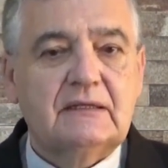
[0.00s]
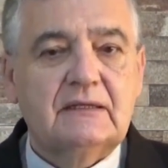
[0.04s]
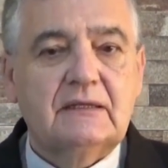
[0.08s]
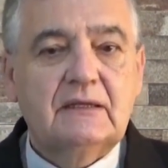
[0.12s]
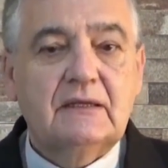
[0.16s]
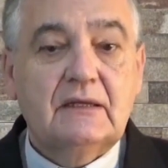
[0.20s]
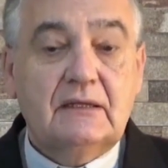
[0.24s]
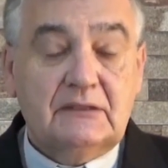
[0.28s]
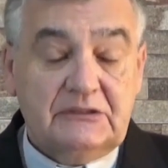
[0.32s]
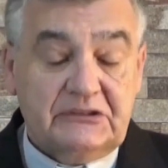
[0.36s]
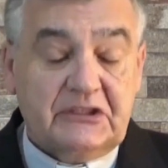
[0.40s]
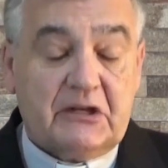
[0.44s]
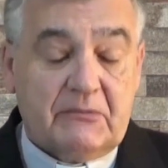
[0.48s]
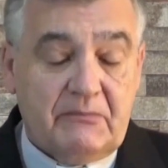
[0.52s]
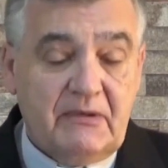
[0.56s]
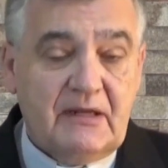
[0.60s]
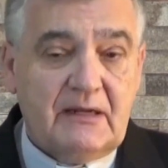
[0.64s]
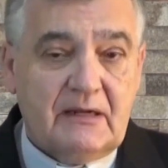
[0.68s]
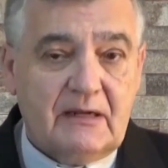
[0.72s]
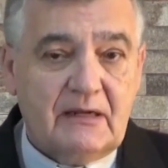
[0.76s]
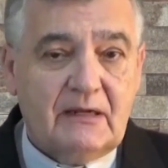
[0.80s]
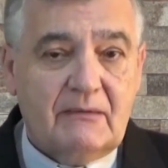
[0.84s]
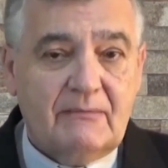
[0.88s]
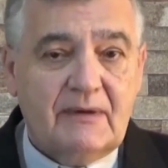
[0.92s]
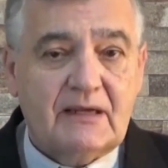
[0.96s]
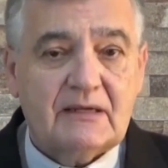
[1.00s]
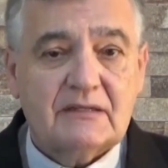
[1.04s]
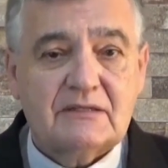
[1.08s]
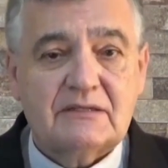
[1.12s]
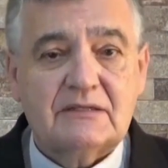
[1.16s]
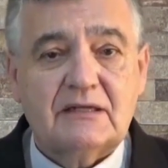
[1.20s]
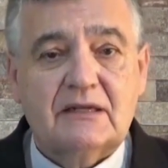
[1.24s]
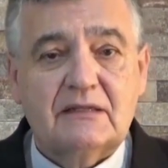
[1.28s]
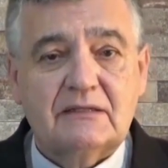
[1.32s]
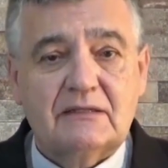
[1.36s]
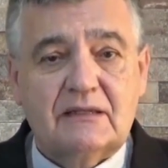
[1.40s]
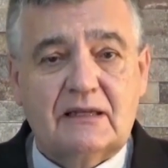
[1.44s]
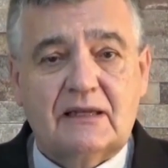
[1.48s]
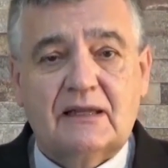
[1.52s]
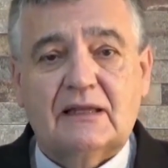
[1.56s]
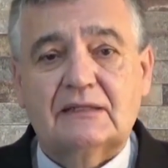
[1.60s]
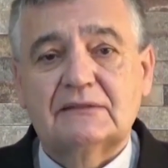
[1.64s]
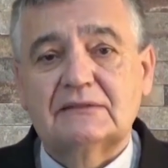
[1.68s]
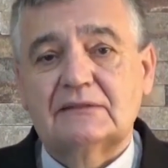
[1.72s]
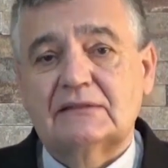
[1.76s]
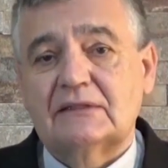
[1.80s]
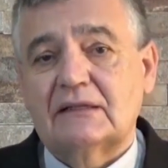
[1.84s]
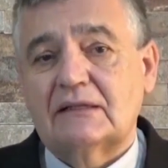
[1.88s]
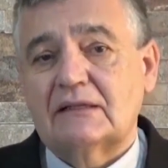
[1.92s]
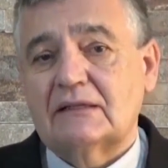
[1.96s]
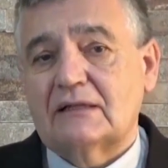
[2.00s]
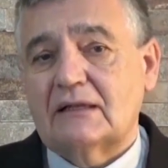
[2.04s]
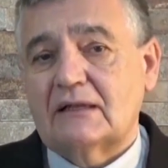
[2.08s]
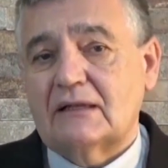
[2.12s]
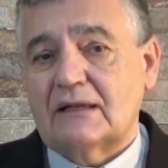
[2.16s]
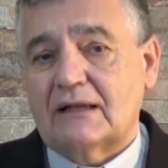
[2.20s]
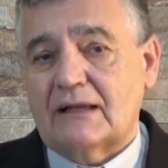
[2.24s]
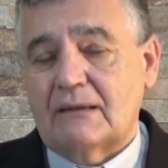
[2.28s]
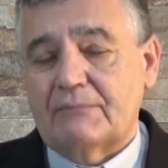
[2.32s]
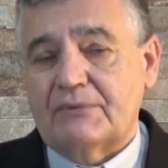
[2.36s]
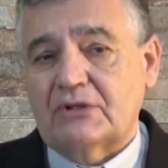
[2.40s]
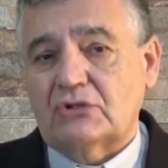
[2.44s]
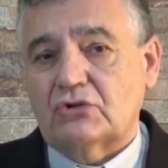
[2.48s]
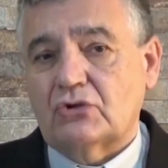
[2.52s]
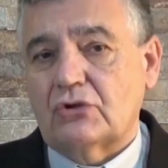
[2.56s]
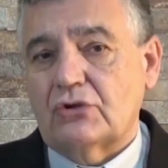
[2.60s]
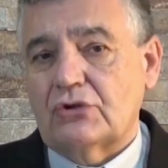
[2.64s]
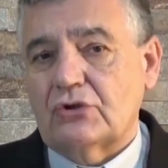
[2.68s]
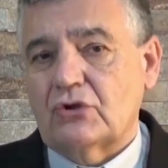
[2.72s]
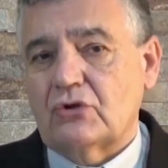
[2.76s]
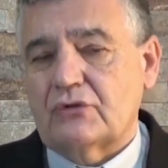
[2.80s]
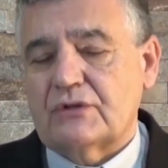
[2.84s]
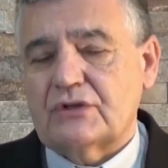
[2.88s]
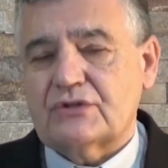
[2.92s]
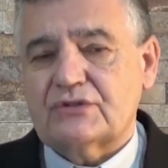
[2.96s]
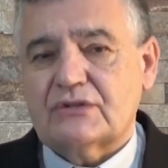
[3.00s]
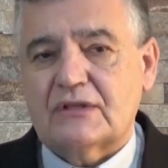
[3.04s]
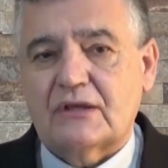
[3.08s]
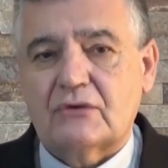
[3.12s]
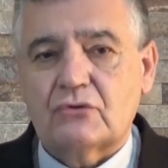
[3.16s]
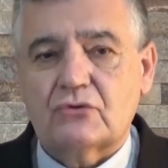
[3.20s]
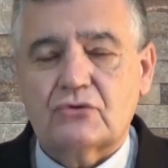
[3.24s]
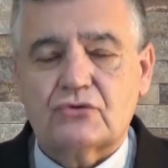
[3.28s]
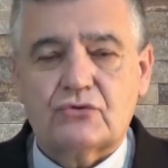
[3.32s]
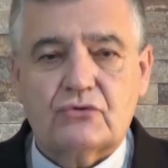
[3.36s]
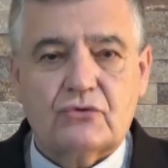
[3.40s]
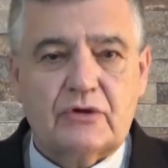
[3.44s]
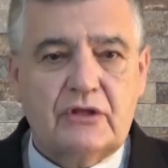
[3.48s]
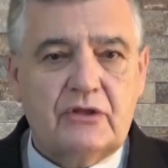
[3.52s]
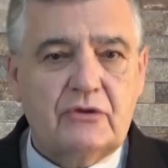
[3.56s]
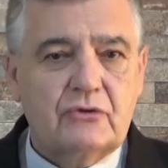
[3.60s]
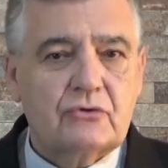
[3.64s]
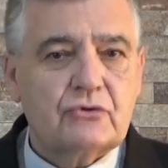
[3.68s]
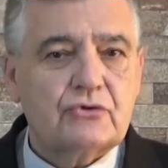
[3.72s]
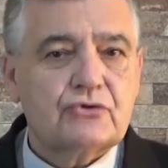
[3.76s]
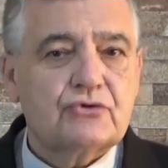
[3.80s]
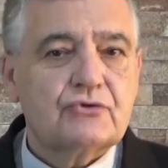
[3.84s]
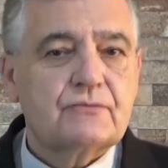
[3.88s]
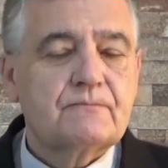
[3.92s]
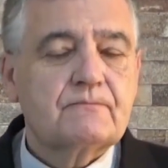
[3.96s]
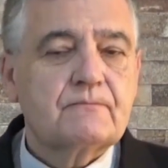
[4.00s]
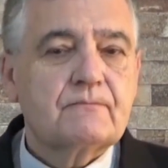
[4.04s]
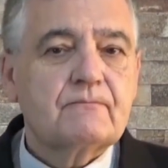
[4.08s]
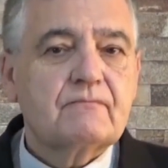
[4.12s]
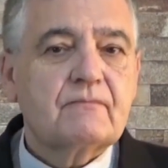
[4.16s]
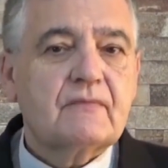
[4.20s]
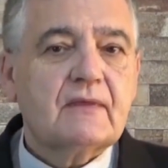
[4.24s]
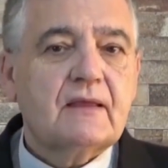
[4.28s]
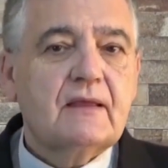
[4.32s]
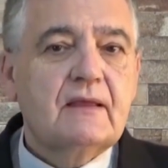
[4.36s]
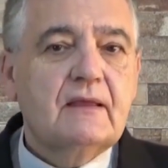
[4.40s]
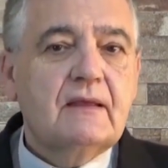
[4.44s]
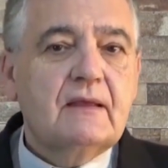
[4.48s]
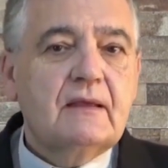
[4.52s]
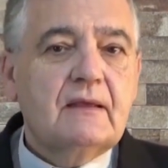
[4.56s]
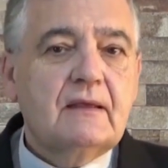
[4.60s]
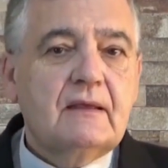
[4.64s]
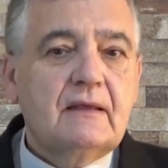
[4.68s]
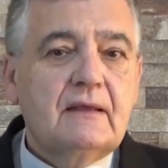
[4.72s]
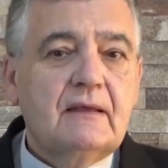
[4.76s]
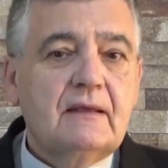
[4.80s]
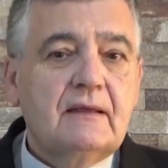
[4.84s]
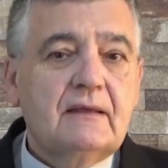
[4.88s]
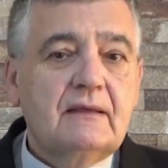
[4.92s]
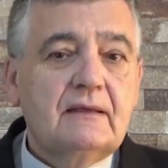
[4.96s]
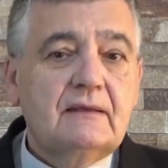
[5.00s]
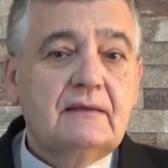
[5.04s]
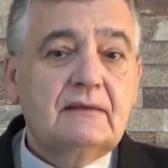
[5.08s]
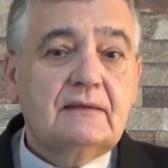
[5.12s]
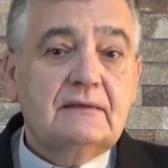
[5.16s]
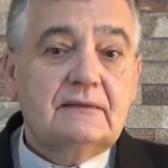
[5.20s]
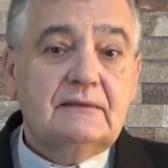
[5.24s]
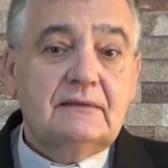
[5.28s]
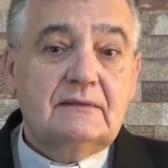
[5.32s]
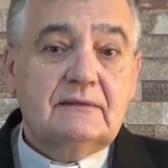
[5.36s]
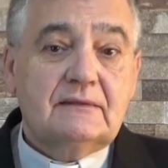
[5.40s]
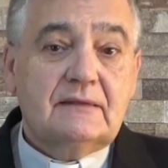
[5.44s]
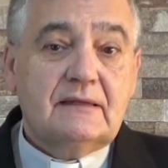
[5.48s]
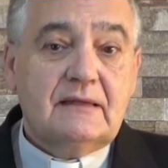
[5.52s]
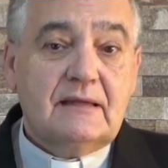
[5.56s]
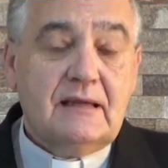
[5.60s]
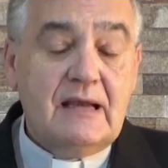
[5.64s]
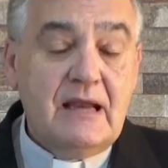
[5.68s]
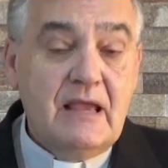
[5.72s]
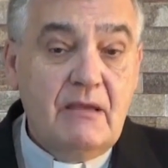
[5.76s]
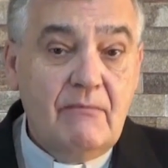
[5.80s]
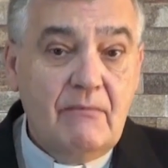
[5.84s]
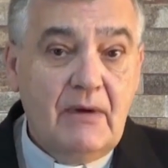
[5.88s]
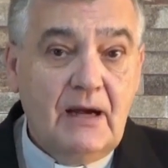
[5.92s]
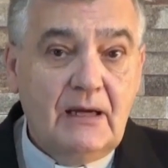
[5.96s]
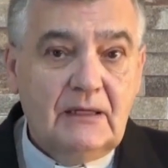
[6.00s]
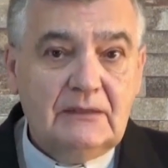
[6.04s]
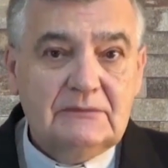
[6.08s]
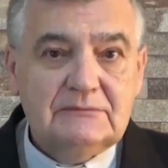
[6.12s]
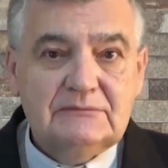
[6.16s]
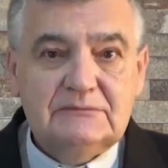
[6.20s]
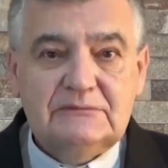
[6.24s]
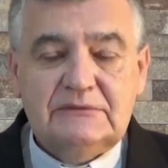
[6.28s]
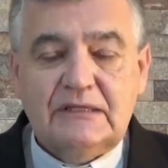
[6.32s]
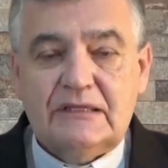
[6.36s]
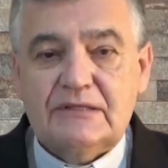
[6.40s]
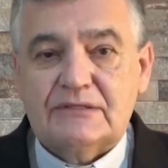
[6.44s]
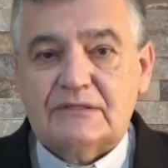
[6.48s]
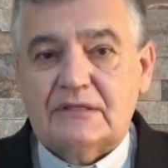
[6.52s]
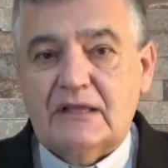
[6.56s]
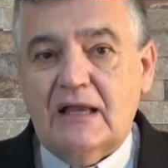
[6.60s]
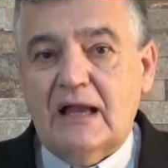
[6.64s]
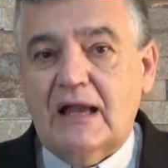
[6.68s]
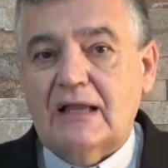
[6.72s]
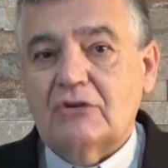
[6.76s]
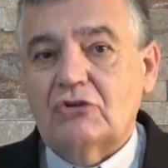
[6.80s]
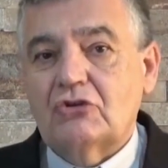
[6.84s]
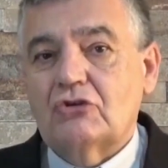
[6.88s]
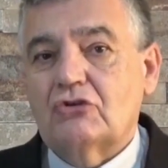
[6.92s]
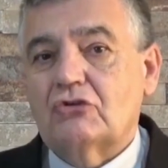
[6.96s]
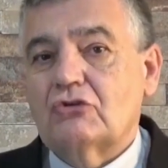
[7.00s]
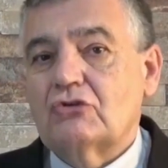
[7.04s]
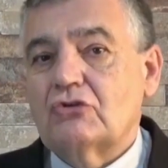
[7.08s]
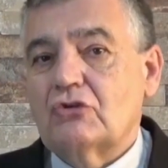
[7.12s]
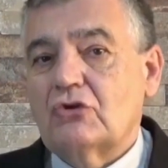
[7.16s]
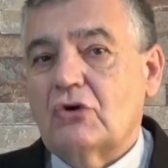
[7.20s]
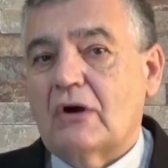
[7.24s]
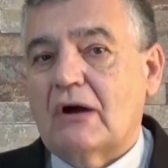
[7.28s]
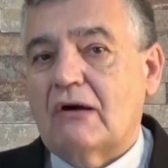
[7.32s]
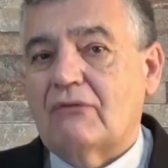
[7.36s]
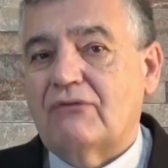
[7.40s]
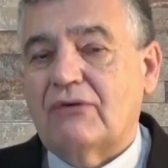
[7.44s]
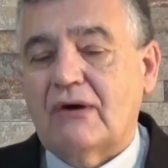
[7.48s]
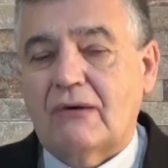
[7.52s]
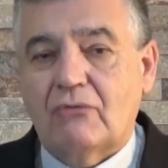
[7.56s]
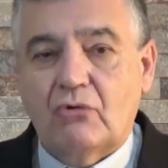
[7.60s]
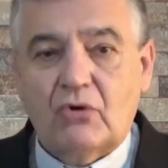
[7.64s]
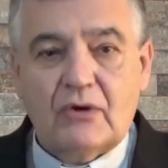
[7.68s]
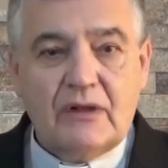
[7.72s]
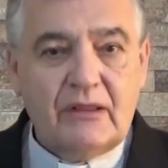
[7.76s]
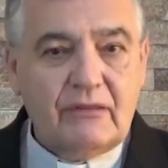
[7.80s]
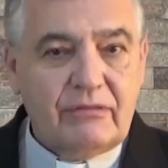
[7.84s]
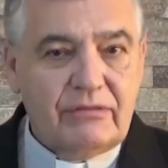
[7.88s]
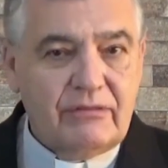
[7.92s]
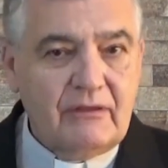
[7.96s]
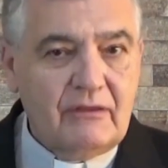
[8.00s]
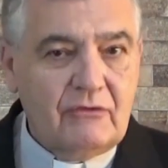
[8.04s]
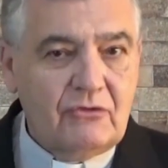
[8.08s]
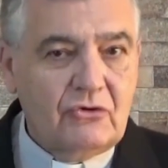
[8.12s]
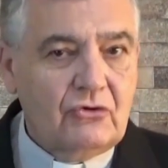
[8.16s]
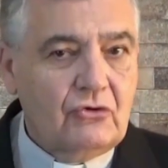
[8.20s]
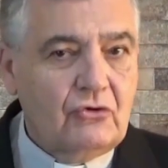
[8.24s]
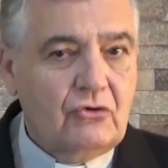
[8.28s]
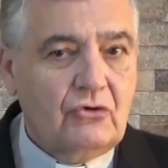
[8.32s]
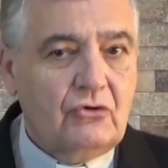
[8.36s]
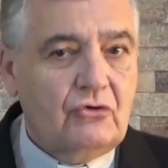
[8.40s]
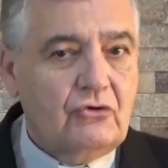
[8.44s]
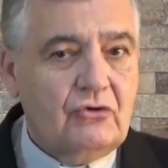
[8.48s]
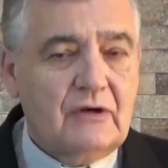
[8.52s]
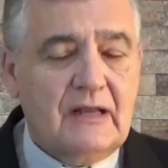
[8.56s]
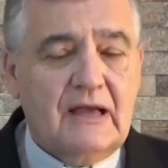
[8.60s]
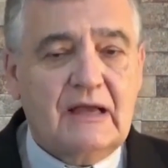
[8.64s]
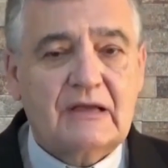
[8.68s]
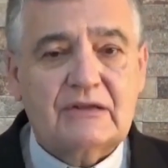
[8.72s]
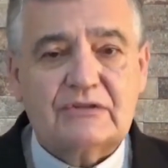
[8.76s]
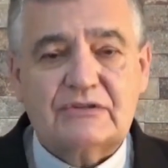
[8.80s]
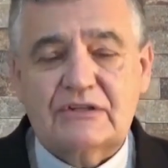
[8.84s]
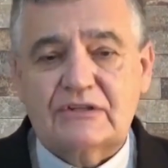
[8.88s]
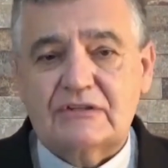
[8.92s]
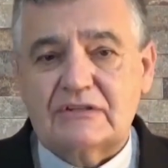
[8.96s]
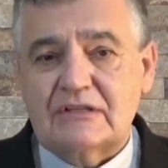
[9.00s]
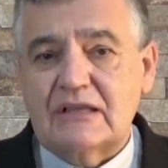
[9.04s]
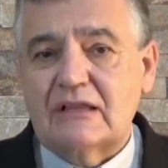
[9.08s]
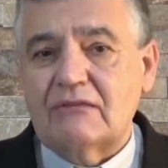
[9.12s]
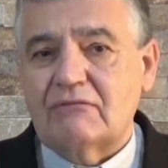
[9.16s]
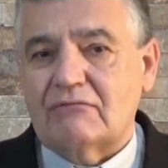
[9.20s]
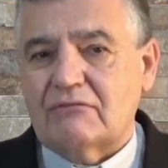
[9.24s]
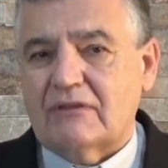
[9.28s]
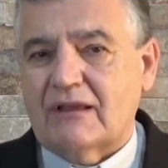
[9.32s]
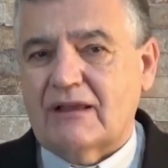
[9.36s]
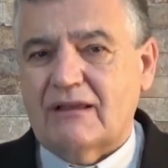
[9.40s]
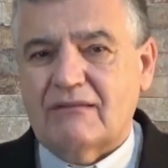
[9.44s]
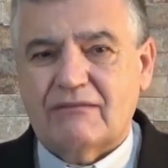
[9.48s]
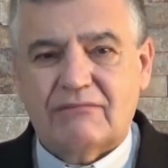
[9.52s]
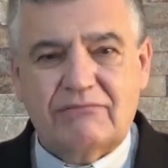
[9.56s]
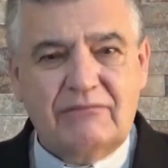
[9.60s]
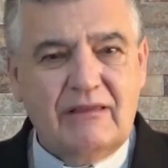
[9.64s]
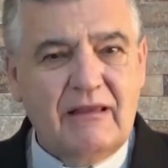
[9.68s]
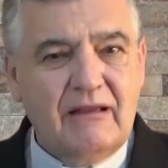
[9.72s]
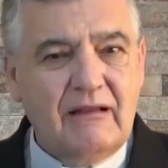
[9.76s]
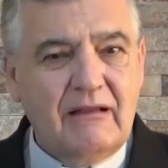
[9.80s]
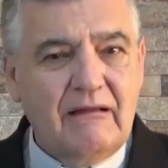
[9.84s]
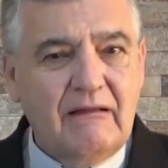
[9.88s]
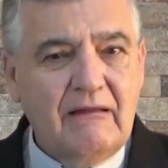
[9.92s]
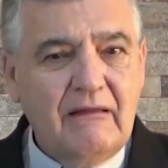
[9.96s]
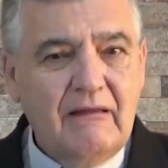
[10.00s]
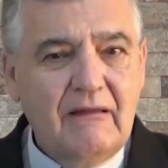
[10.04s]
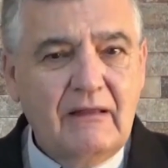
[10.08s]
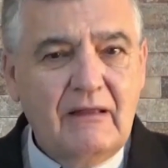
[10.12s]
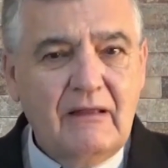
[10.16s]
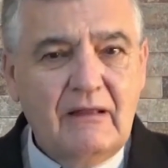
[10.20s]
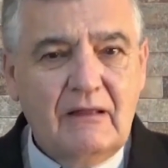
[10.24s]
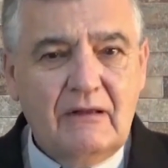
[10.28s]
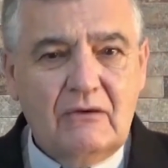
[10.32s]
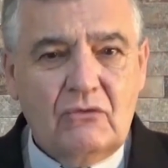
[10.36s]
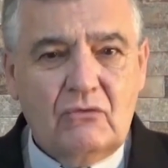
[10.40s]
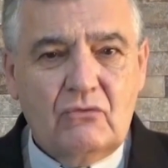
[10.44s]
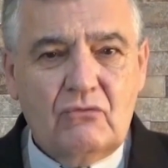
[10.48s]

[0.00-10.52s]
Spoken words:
The weather this year has not favored the attendance. It was extremely cold, snowy. The situation was really complicated.